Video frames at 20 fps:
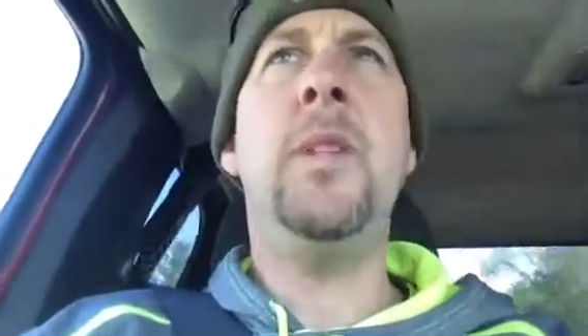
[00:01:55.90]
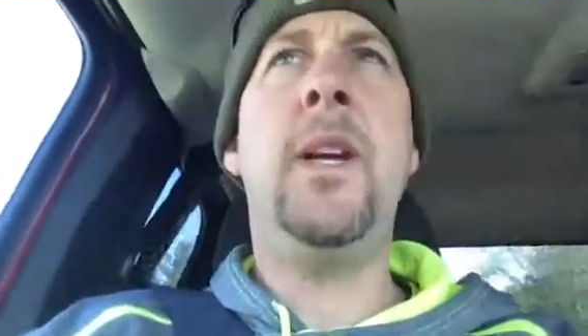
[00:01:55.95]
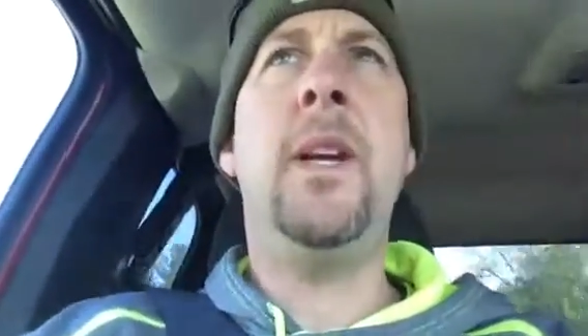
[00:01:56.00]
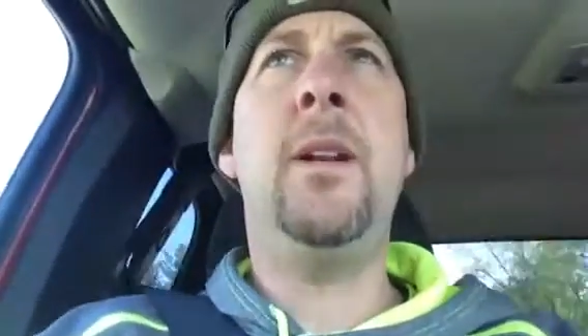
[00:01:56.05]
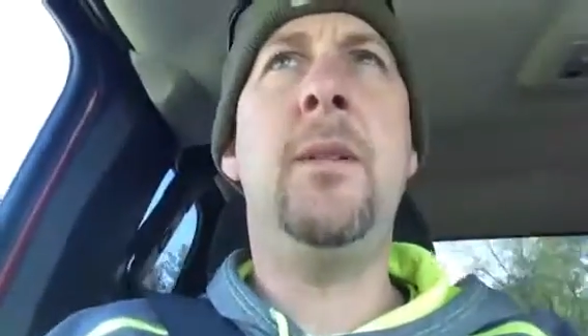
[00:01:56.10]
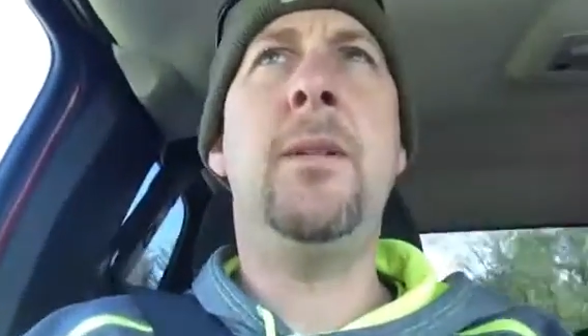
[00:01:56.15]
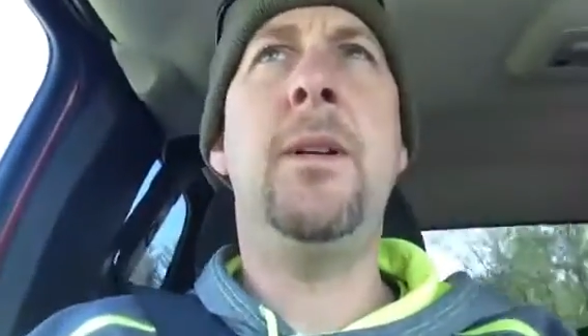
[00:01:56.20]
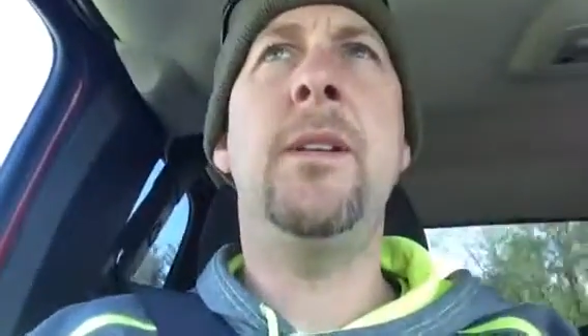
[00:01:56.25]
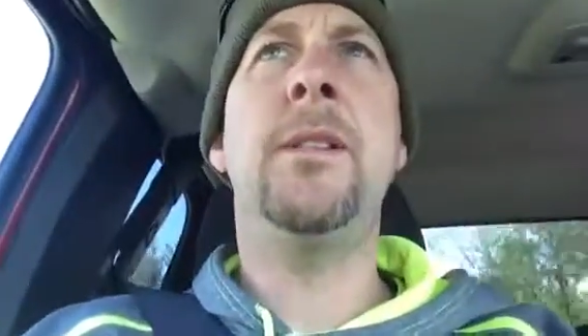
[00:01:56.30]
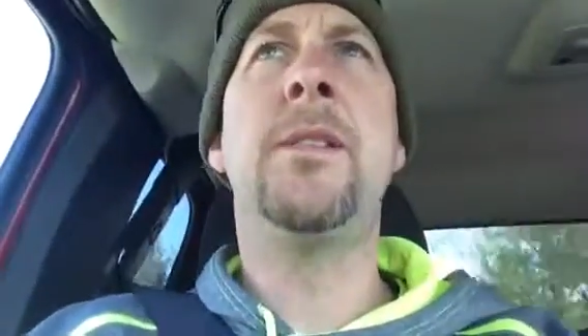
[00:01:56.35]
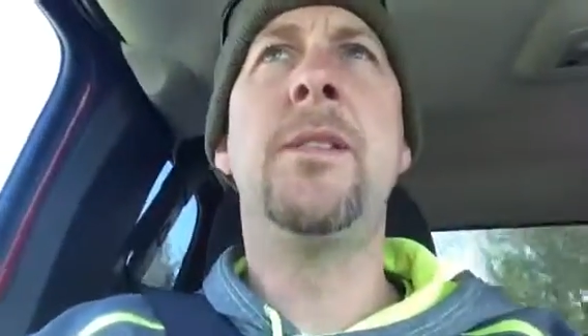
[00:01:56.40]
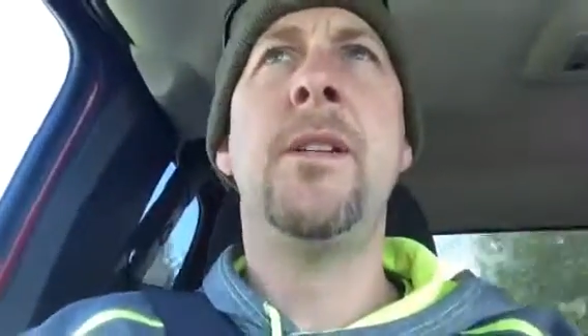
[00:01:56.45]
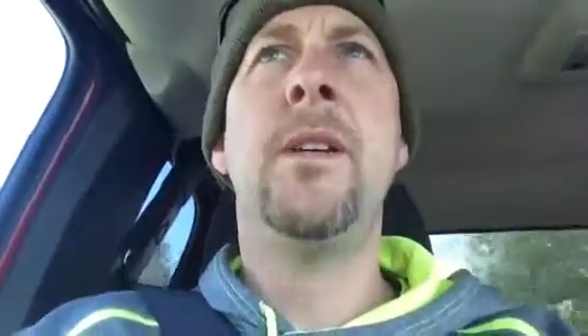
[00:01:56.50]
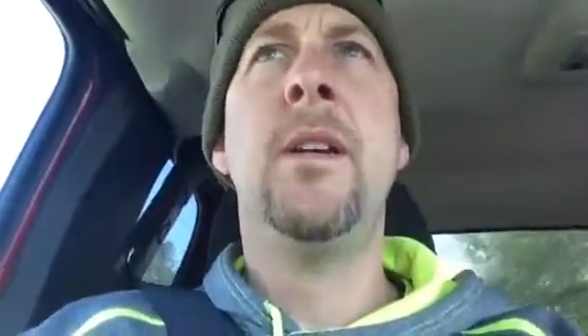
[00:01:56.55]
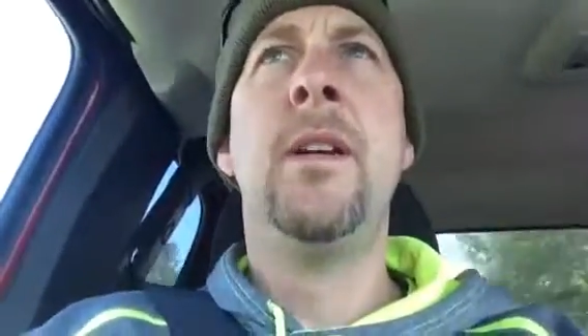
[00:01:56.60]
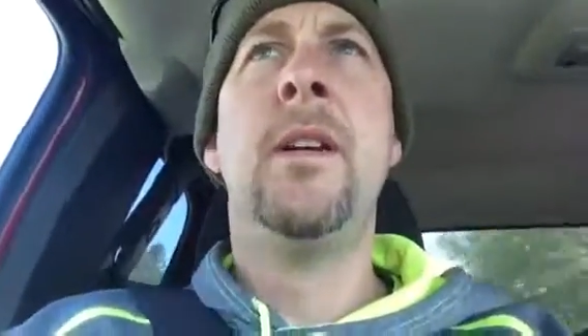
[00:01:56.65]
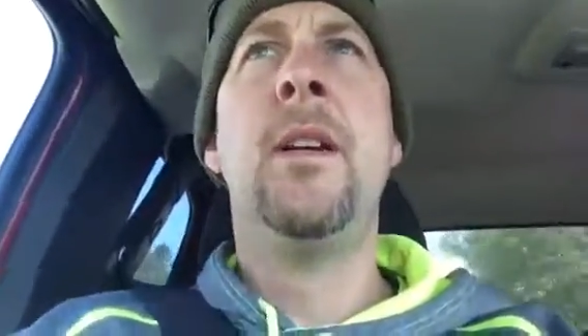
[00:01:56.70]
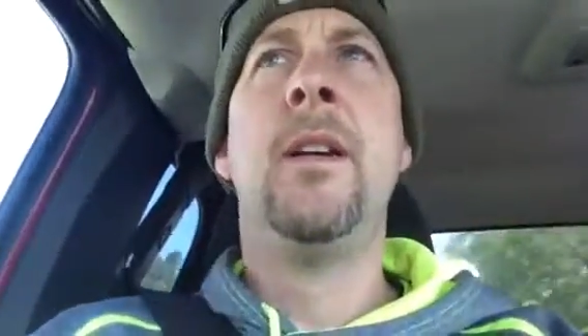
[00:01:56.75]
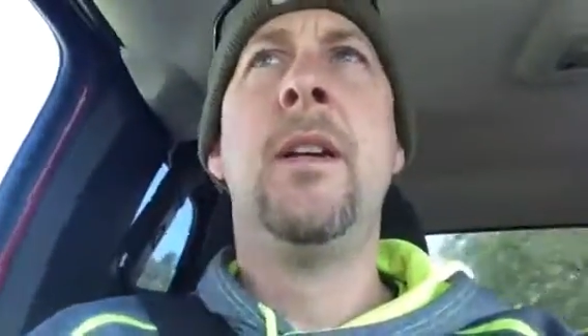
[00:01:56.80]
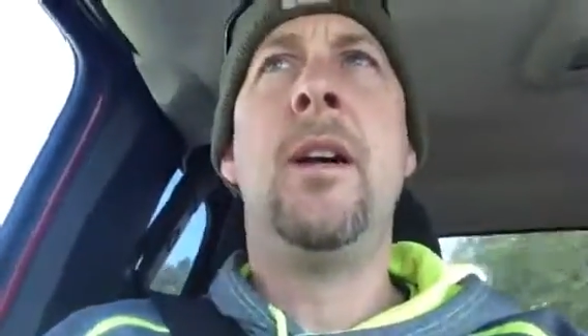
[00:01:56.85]
Anyways,
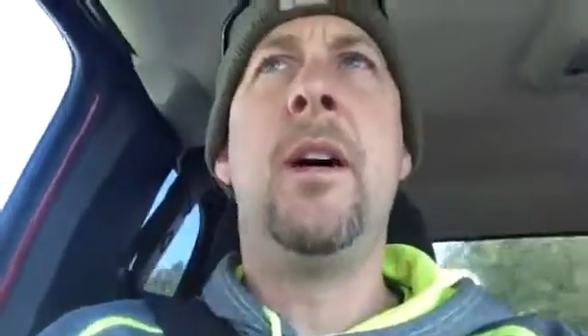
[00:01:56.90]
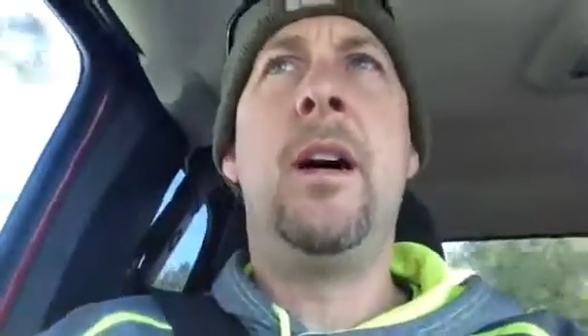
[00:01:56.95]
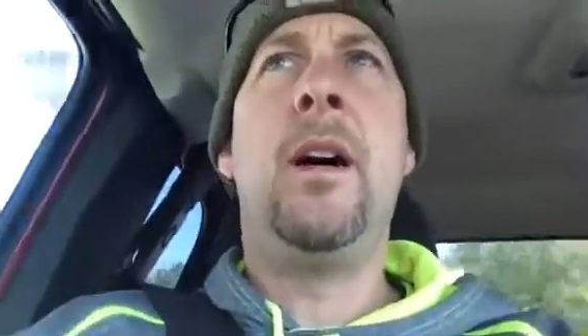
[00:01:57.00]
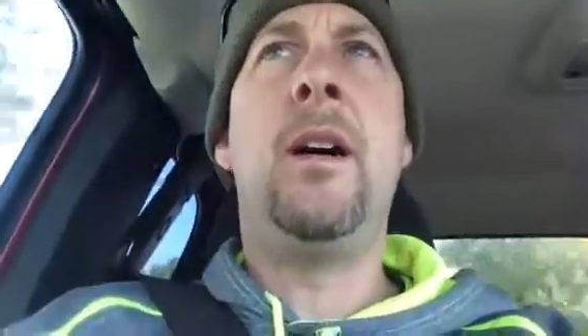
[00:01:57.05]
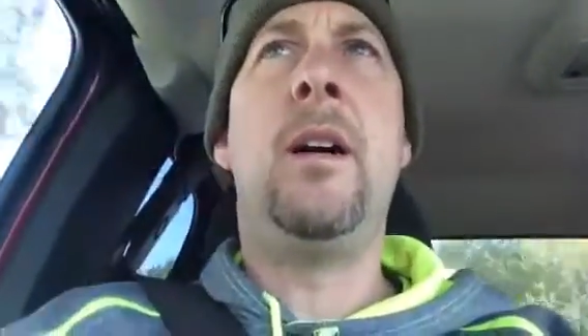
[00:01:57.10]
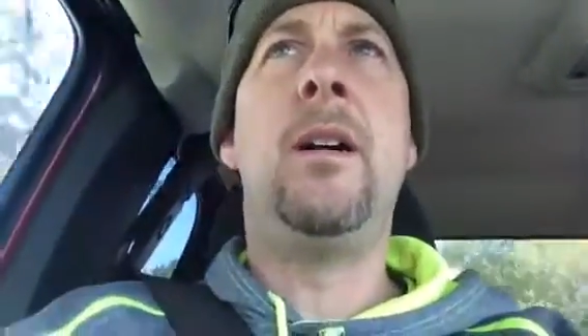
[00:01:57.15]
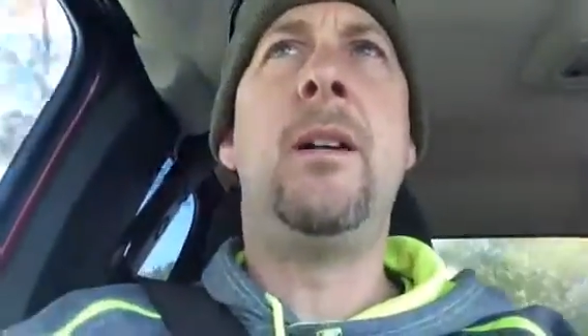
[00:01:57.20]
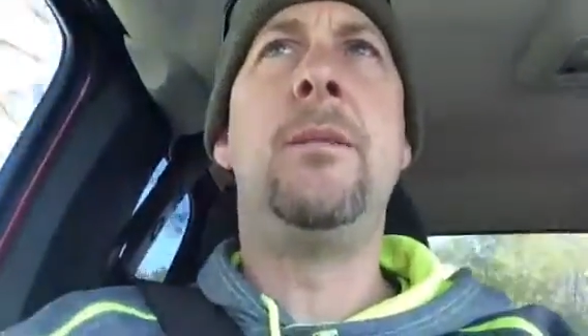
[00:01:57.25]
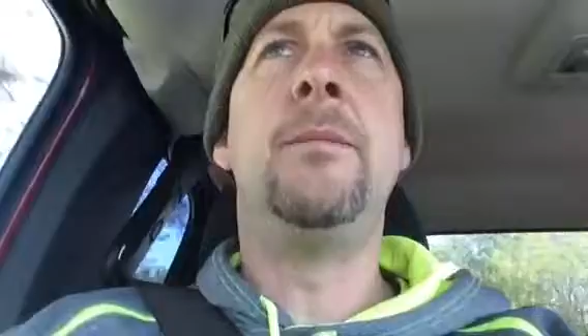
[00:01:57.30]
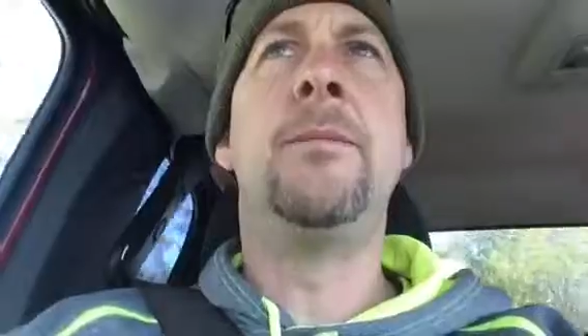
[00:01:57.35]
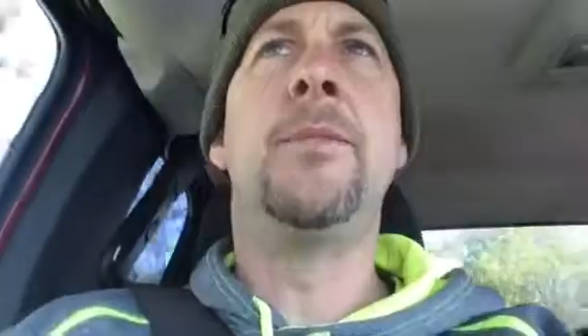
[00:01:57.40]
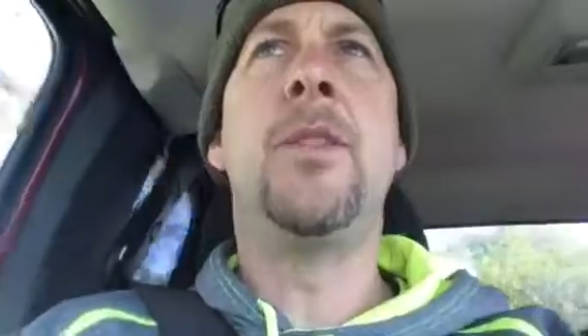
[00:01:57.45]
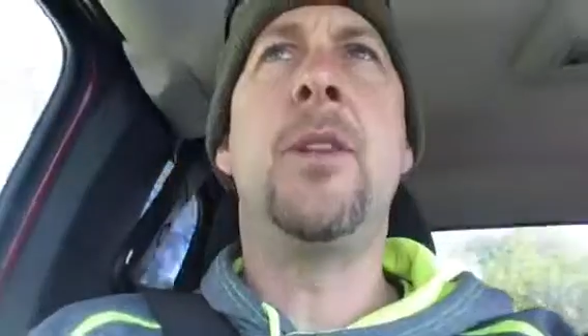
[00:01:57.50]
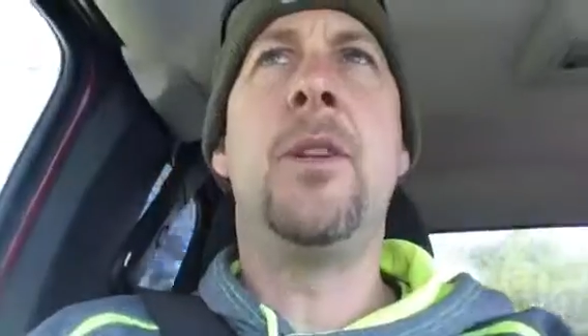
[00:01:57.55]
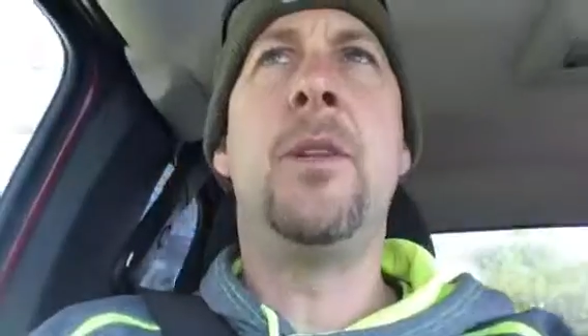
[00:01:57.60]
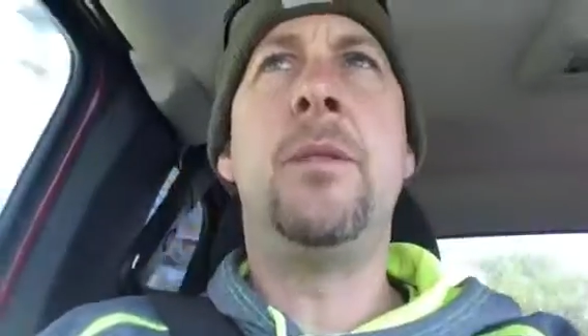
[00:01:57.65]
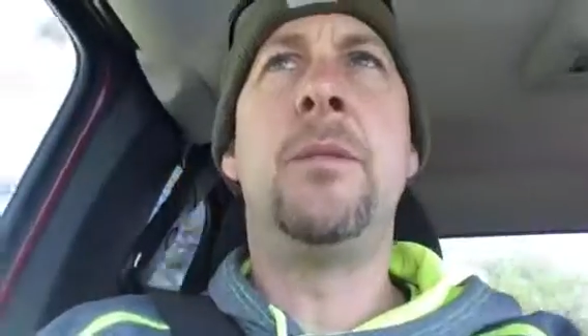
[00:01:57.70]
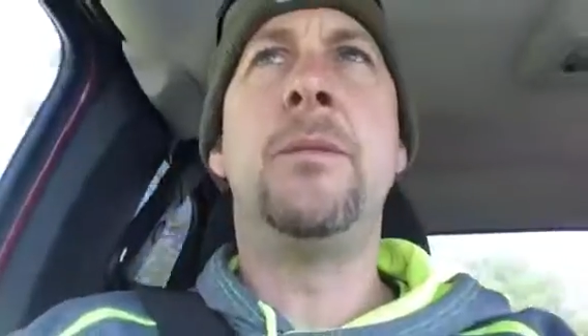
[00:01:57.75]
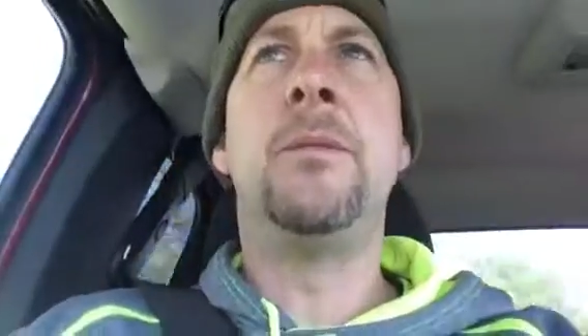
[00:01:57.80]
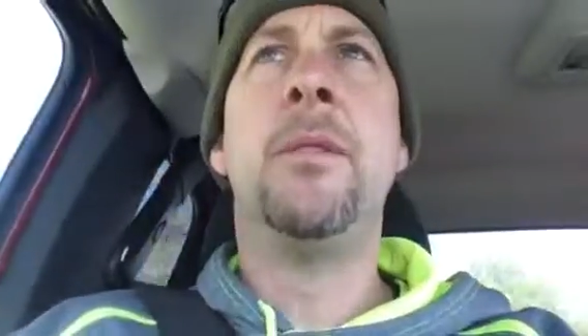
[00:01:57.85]
um,
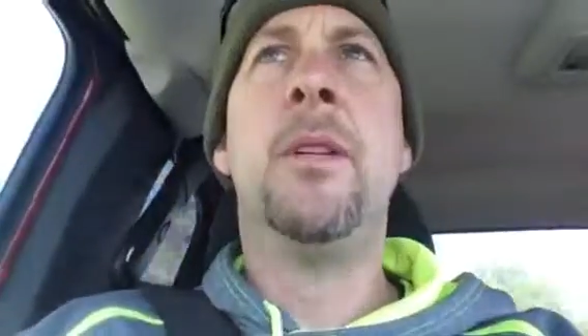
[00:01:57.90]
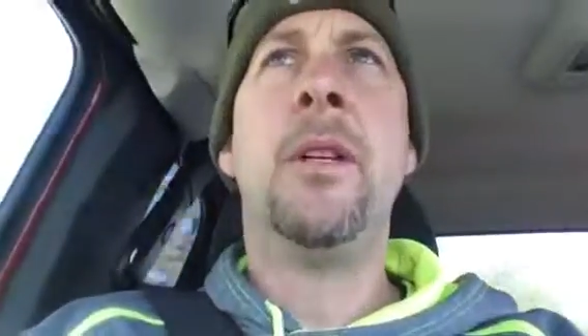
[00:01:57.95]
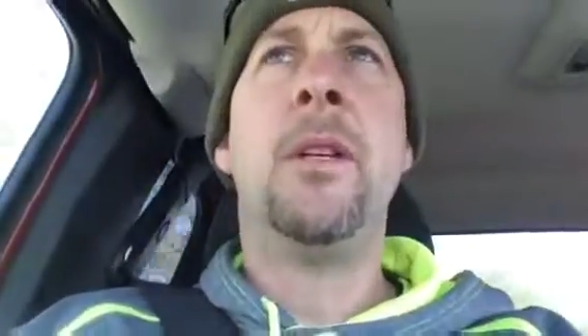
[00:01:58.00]
so